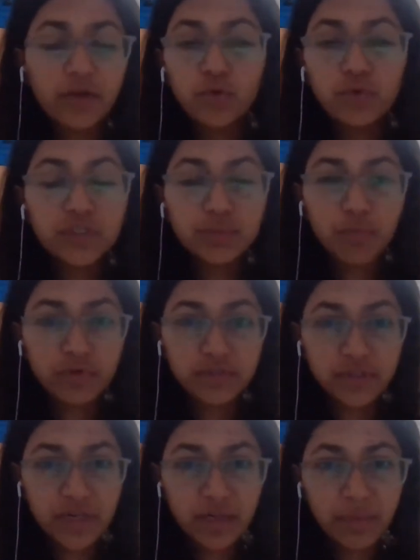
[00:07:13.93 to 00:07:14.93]
like who is
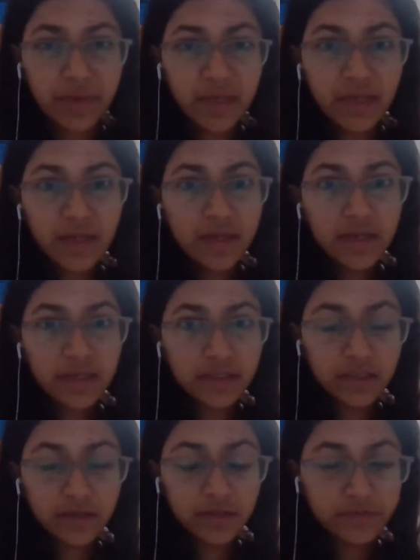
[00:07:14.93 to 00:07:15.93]
sponsoring me
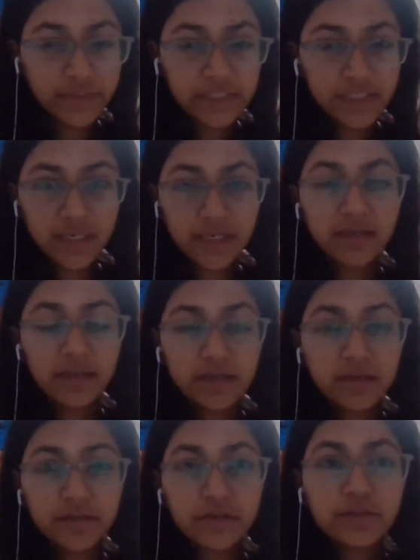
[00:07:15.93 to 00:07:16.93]
the
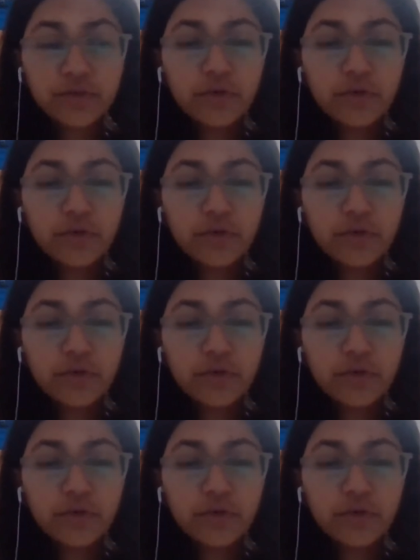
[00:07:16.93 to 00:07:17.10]
visa,